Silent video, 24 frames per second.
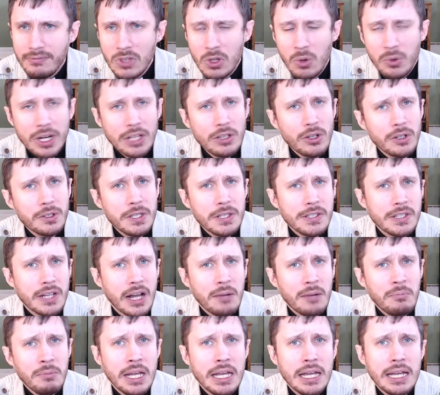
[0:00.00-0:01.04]
when I looked this
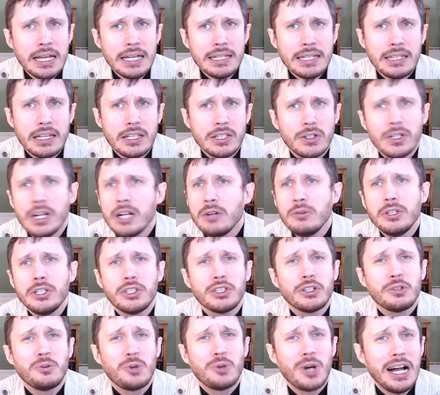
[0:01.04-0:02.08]
up, it says they're not really
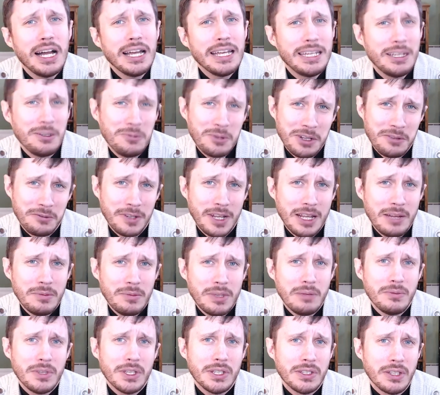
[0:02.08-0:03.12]
sure why he would have named
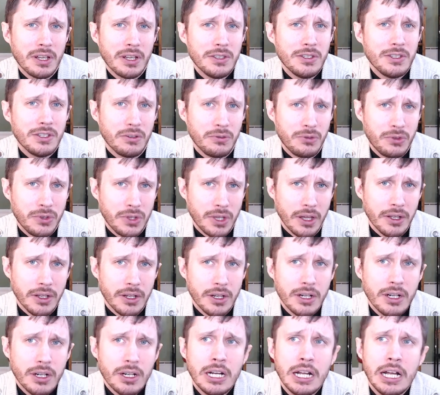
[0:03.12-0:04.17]
them the Sons of
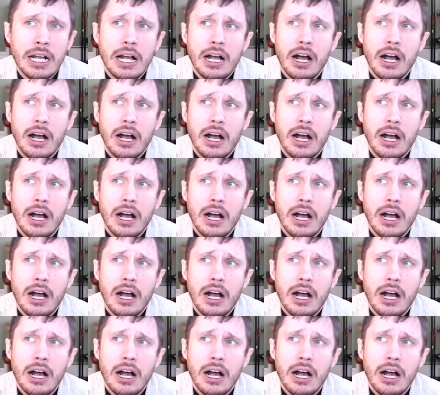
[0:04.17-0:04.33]
Thunder.